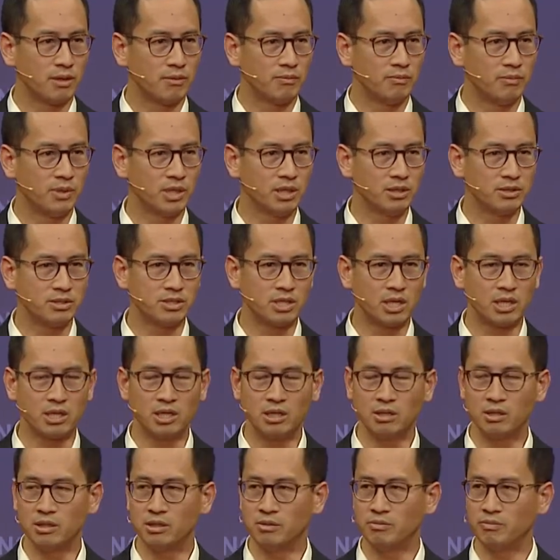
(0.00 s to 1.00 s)

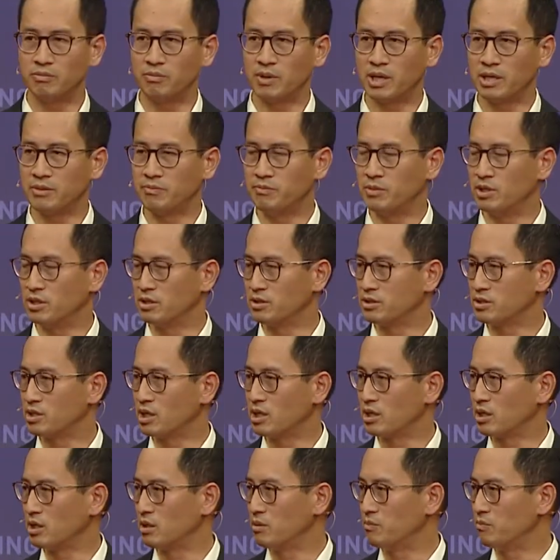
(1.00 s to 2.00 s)
millisecond by
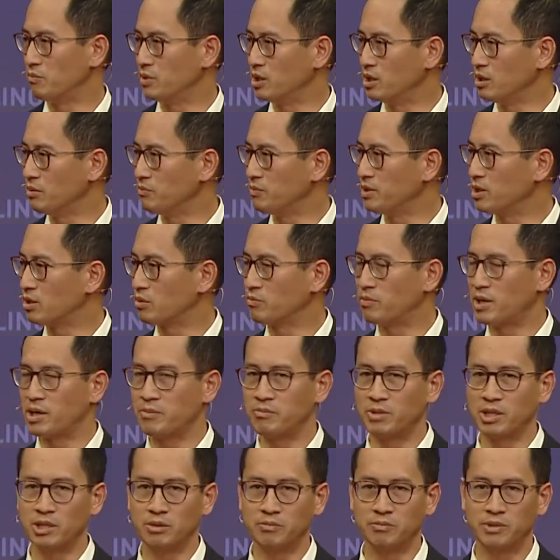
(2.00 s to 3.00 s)
millisecond, millimeter by
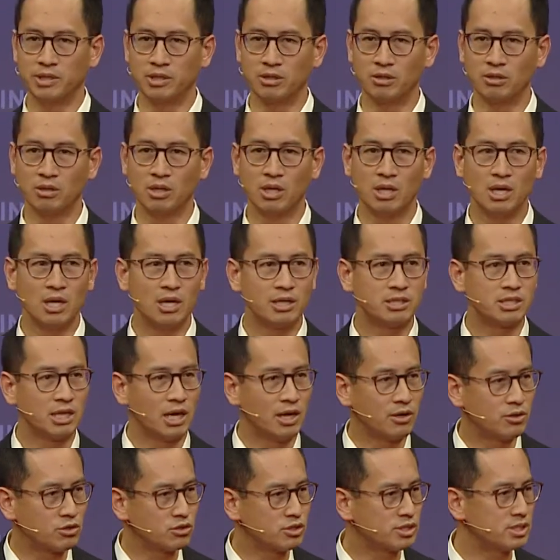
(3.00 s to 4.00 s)
millimeter, to
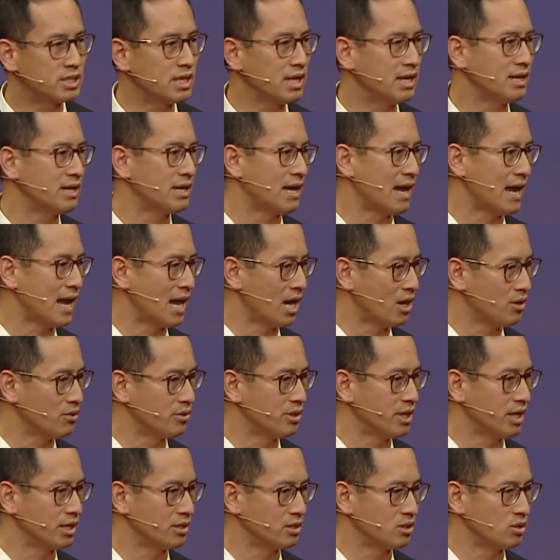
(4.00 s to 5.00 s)
understand how
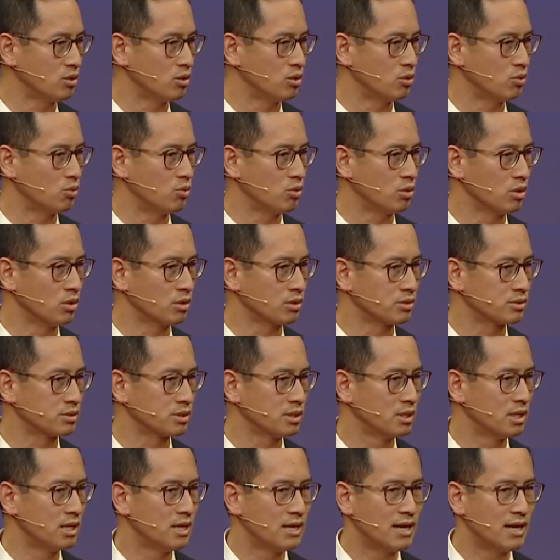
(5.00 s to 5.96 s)
that code works.